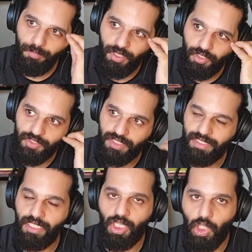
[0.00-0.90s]
because he
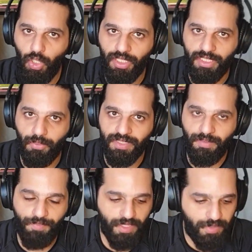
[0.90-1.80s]
didn't know that there was
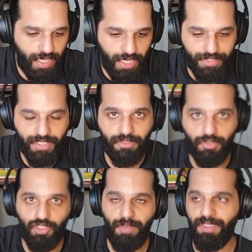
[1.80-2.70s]
something there, and yet the
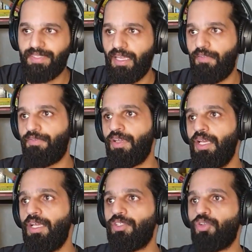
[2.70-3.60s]
dream itself
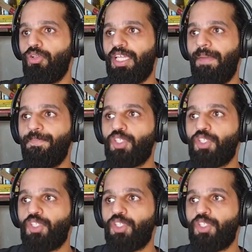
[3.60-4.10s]
told him.